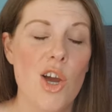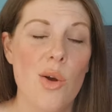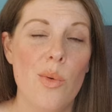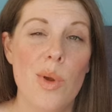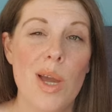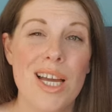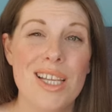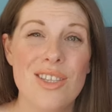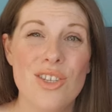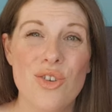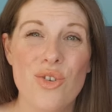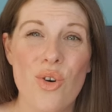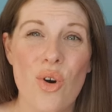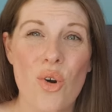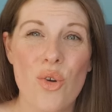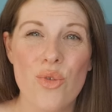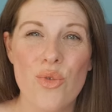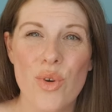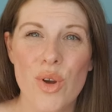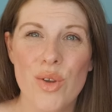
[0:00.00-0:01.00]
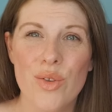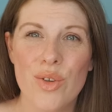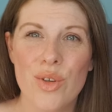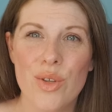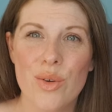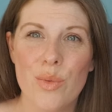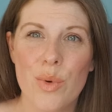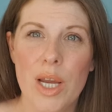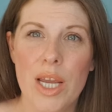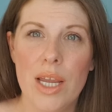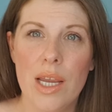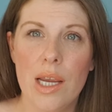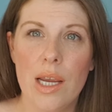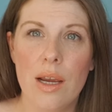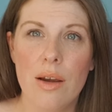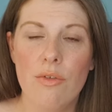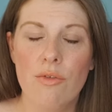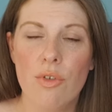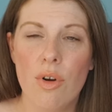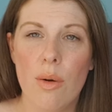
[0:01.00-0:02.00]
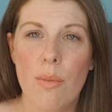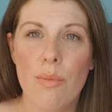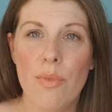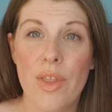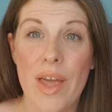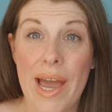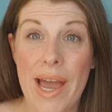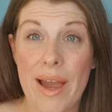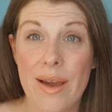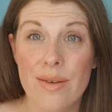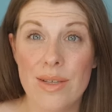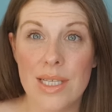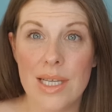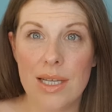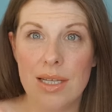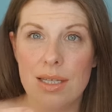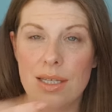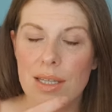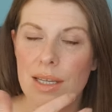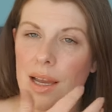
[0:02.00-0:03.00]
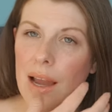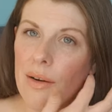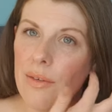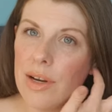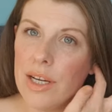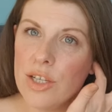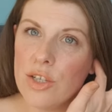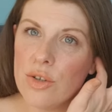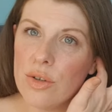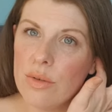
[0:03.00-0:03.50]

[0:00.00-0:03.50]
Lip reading: we had to knock through the other week from the house into the garage,